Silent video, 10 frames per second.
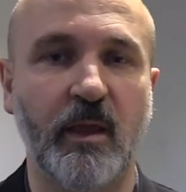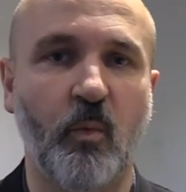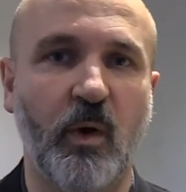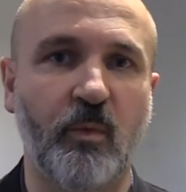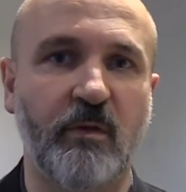
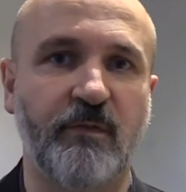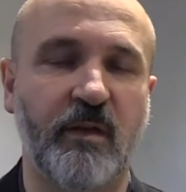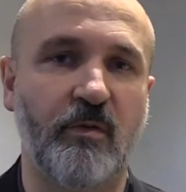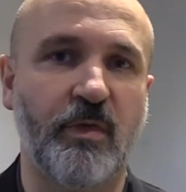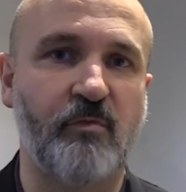When we
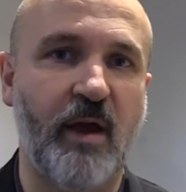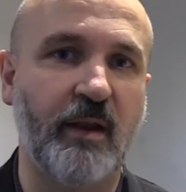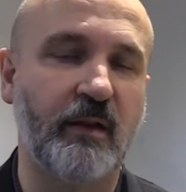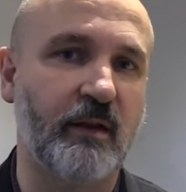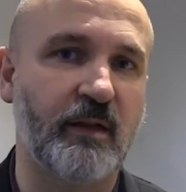feel
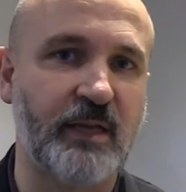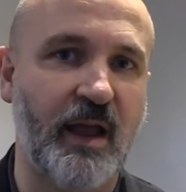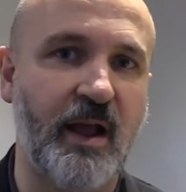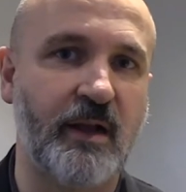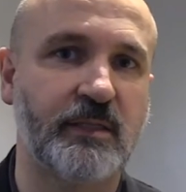threatened and
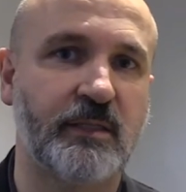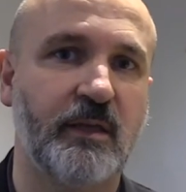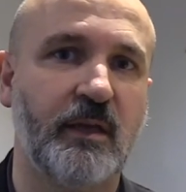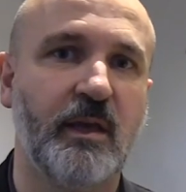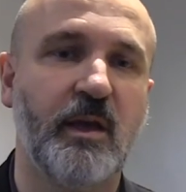attacked,
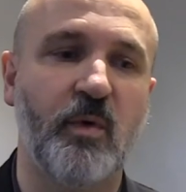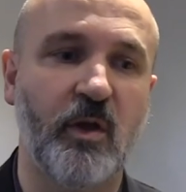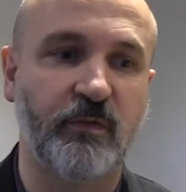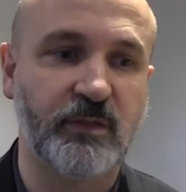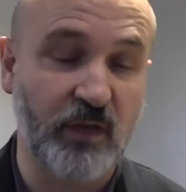we
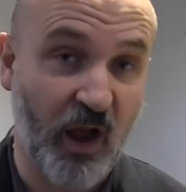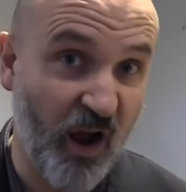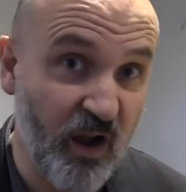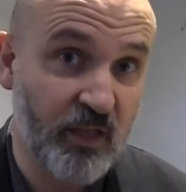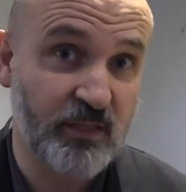often
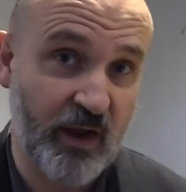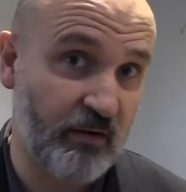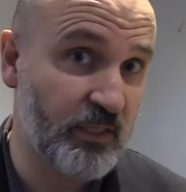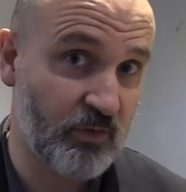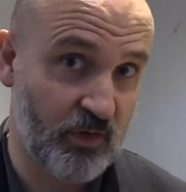hunker
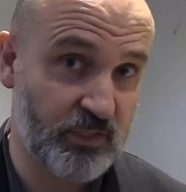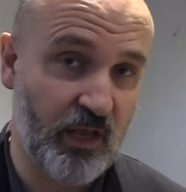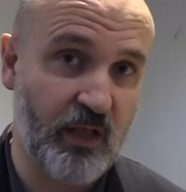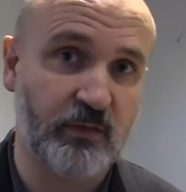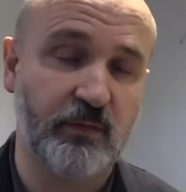down into
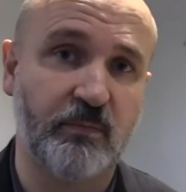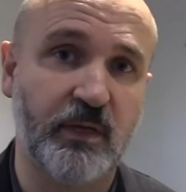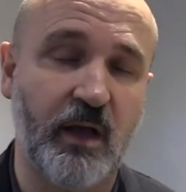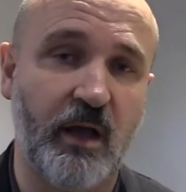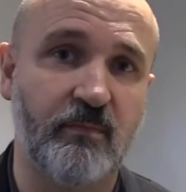ourselves and
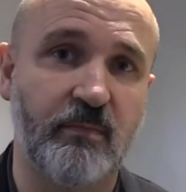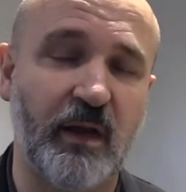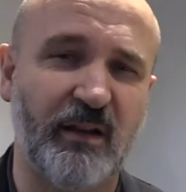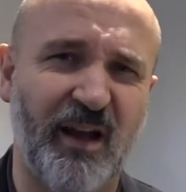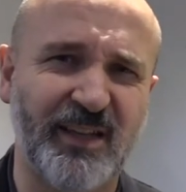become
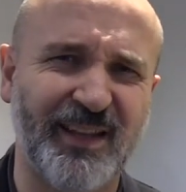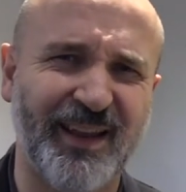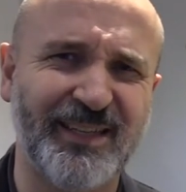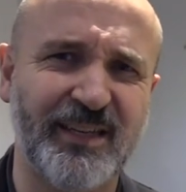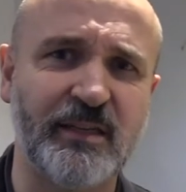kind of
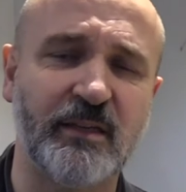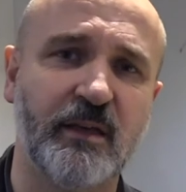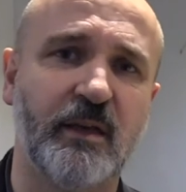isolated.